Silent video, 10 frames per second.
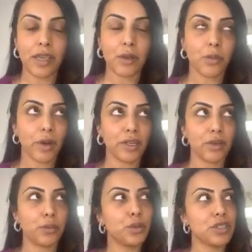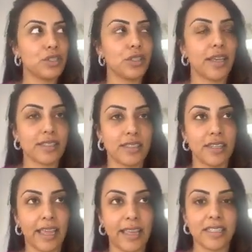won an award in
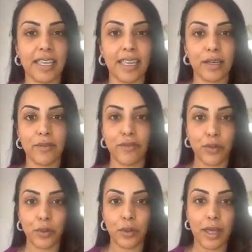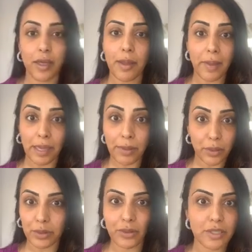2018 for a baby
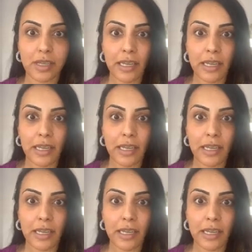award,